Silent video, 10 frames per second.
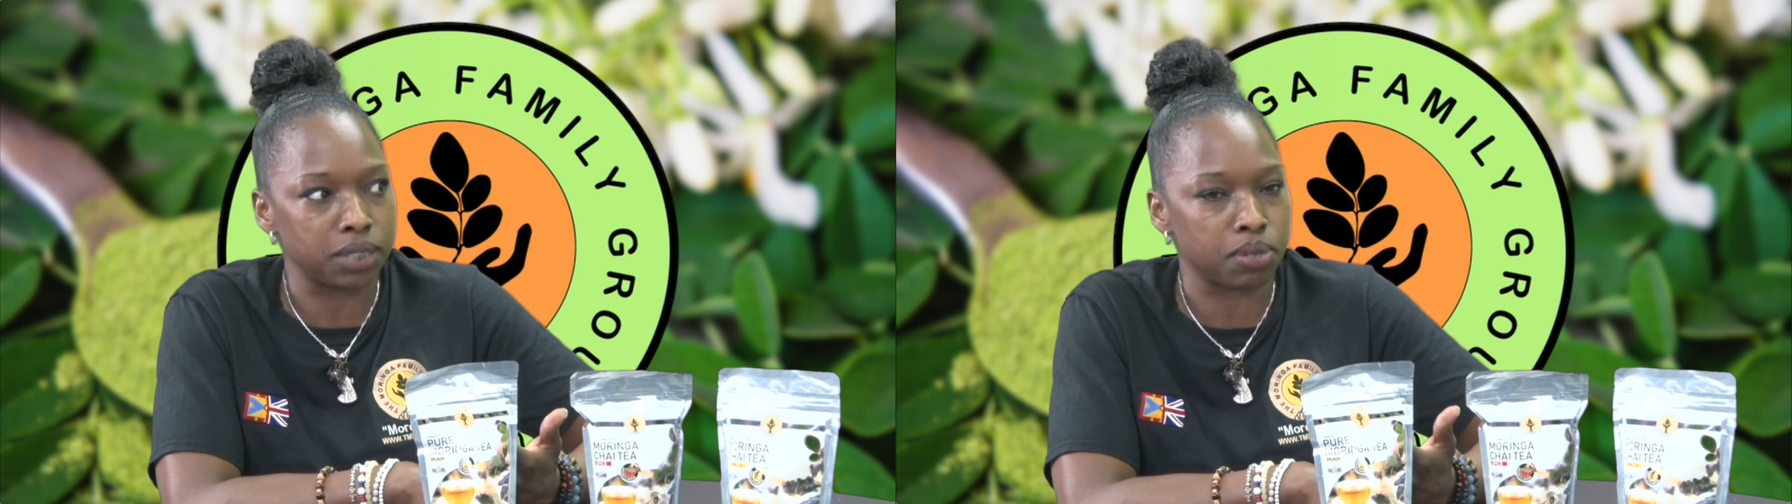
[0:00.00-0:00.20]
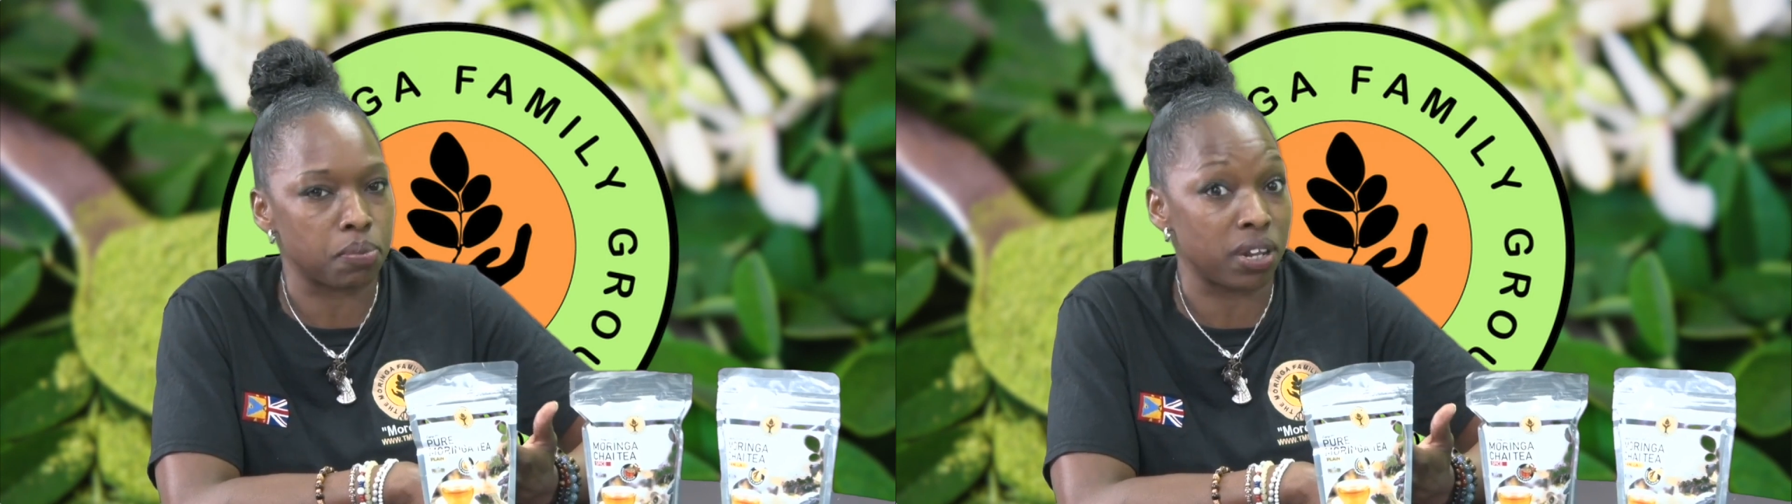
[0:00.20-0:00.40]

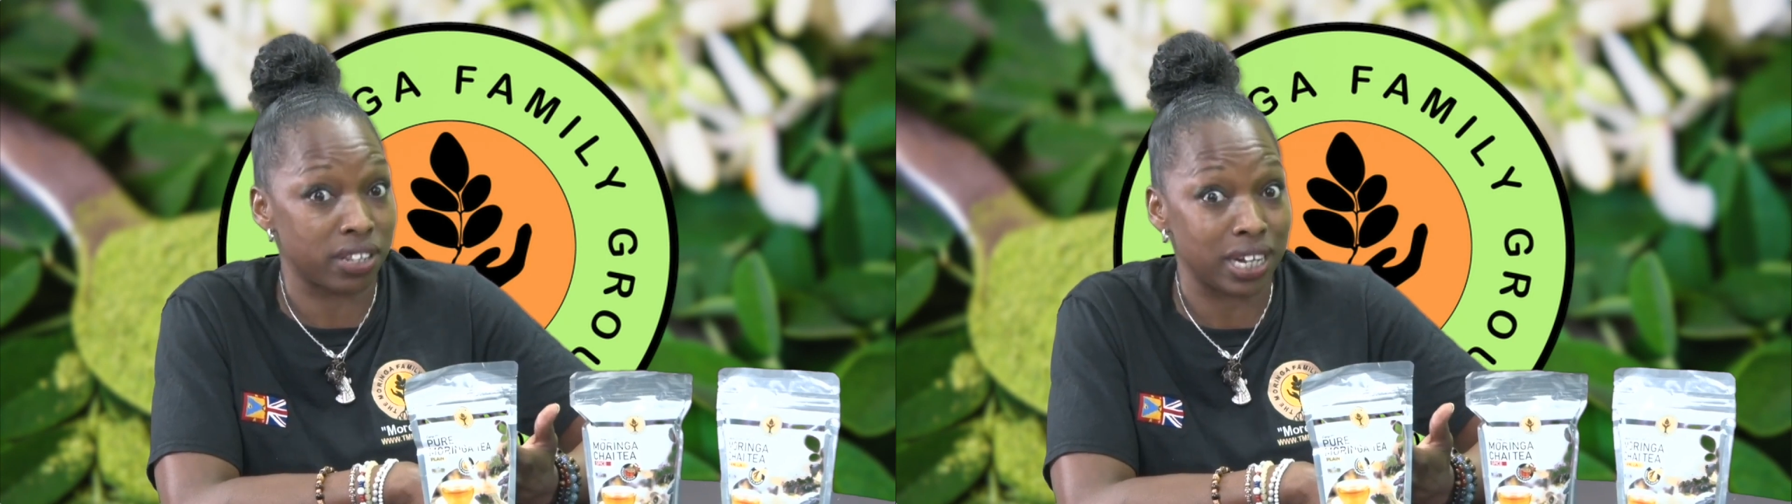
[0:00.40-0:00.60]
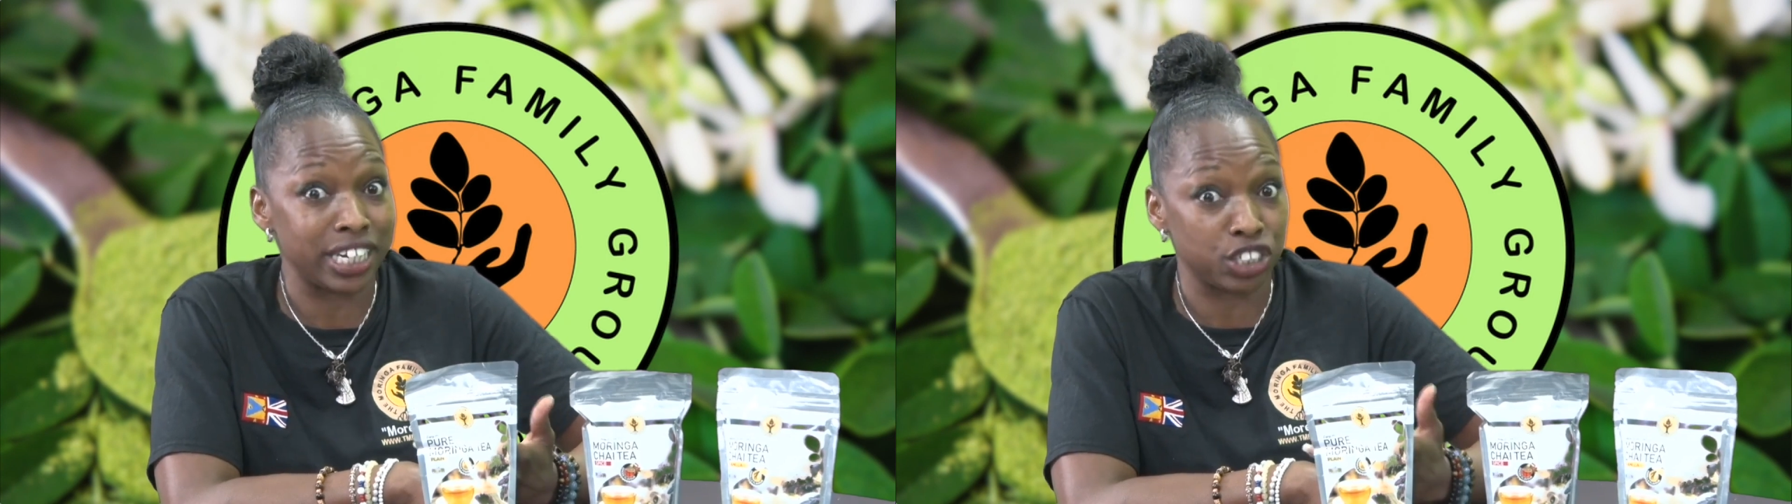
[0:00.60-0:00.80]
my brother
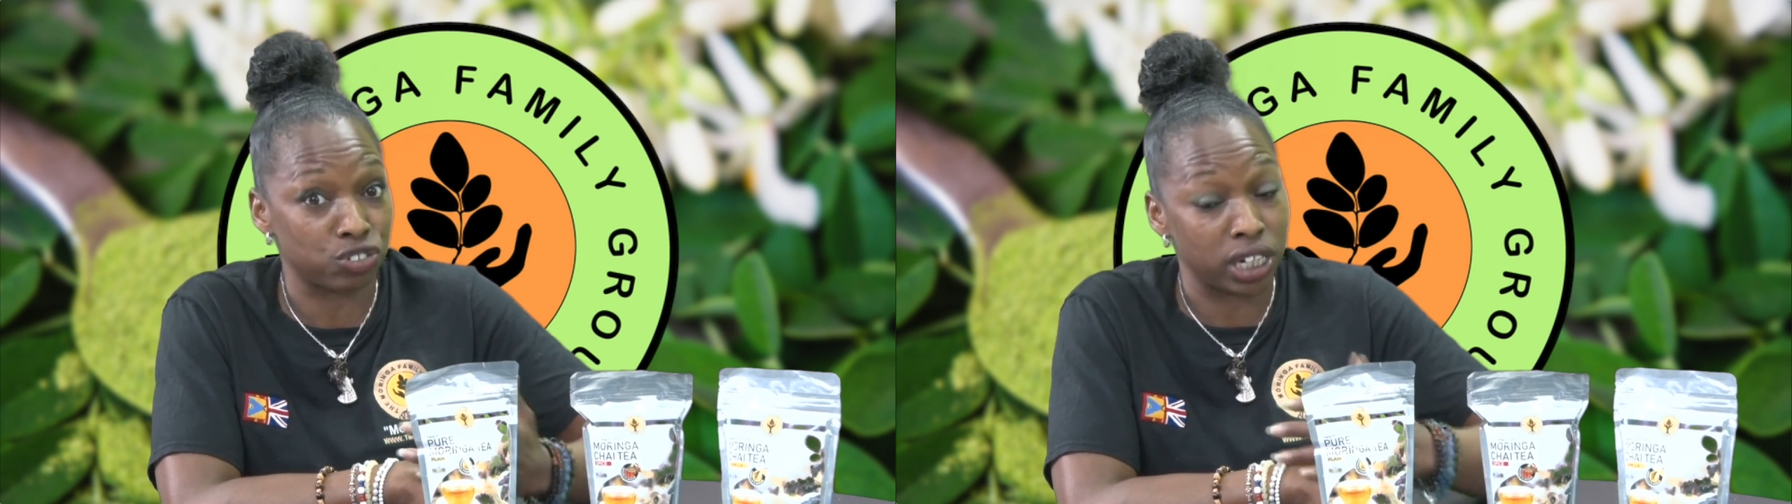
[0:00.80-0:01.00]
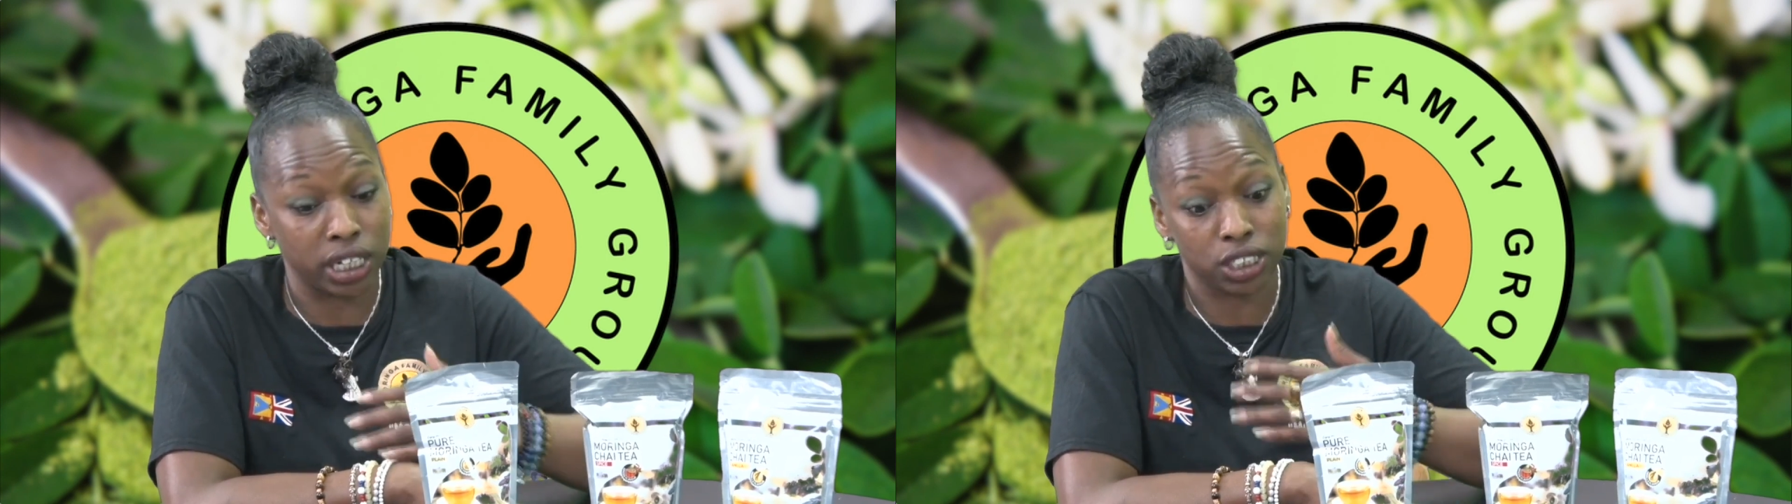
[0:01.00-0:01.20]

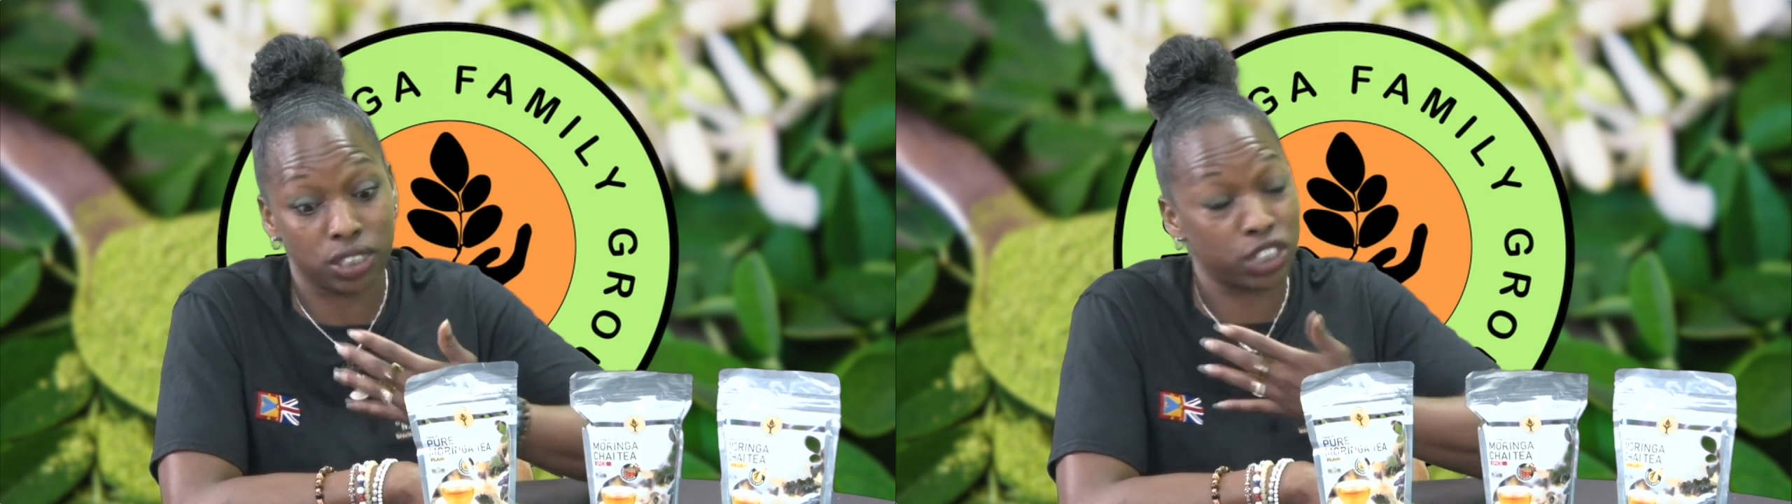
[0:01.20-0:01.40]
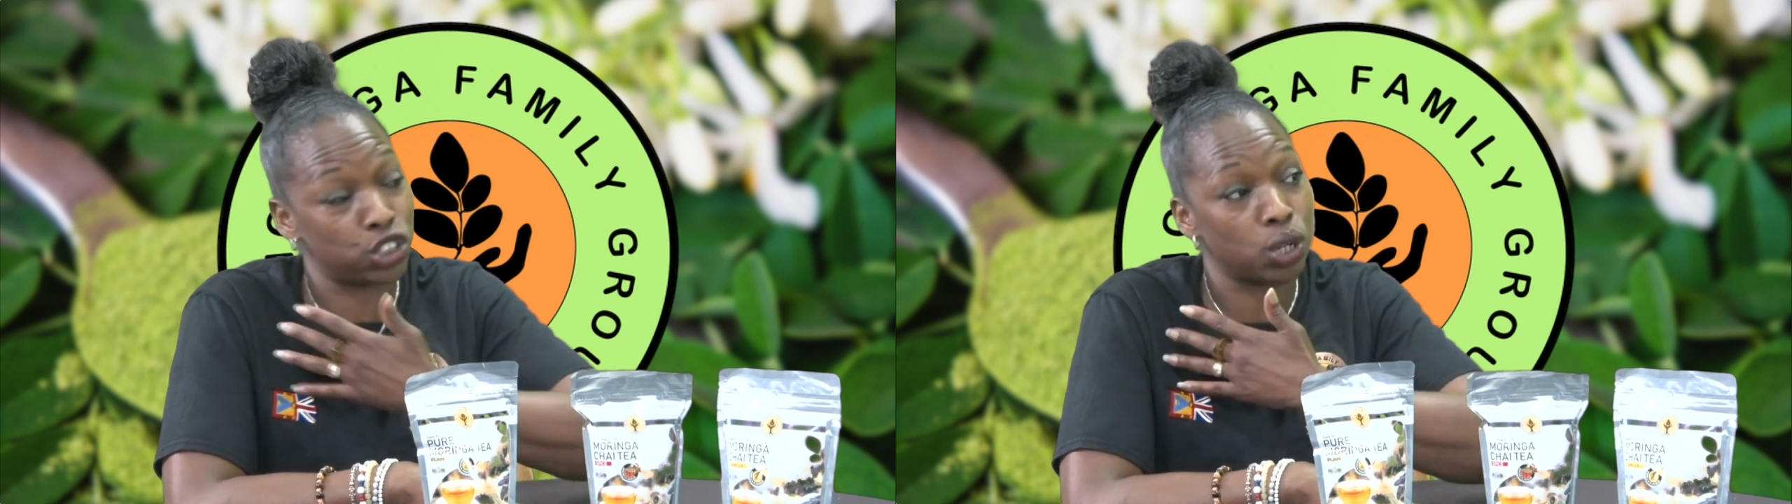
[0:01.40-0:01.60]
literally,
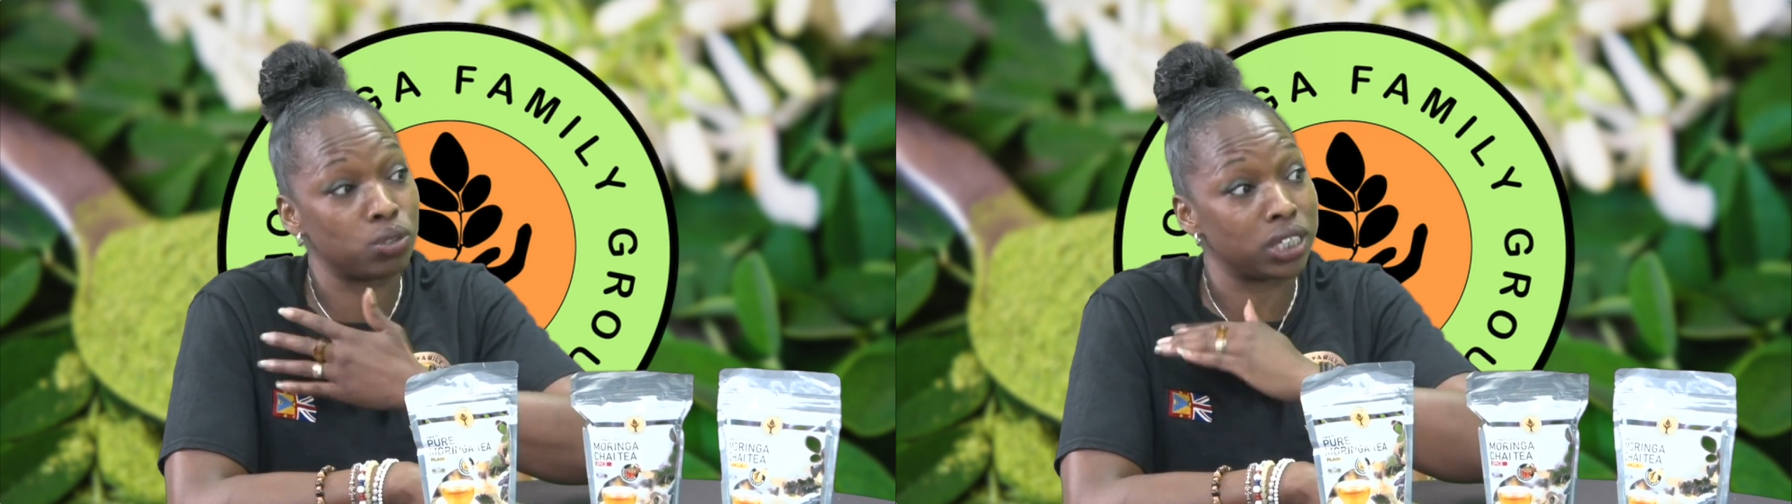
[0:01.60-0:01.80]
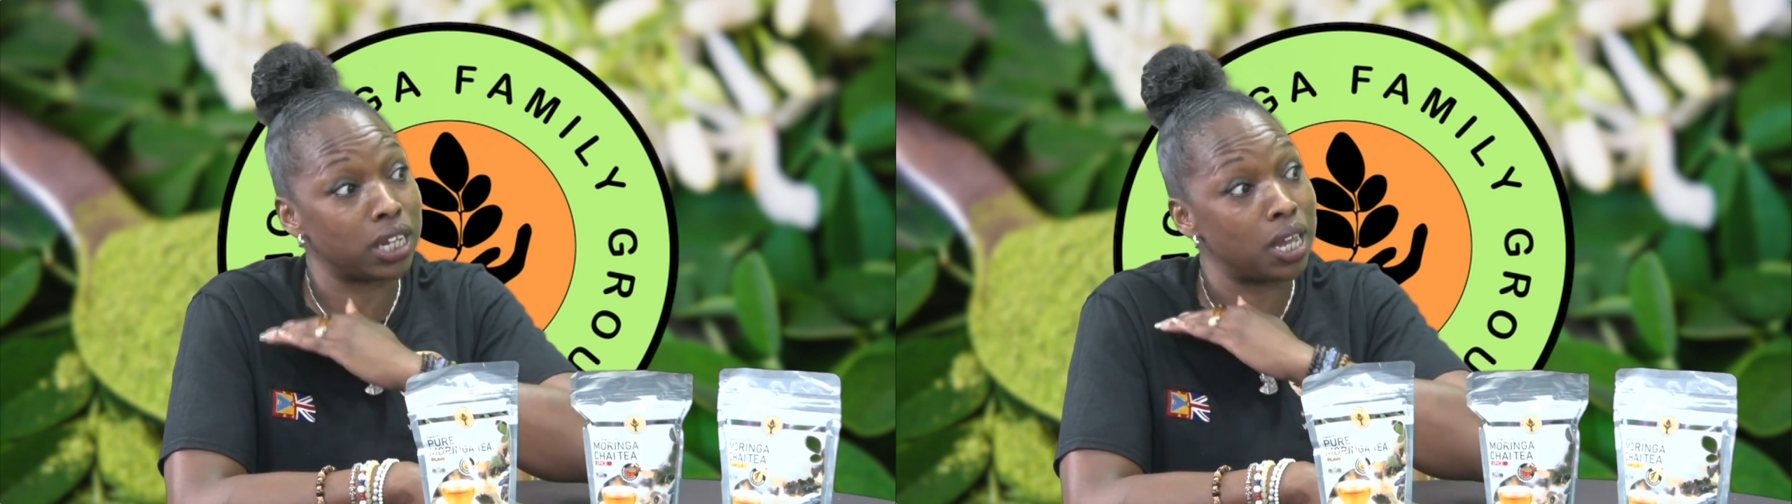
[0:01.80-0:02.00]
his shoulder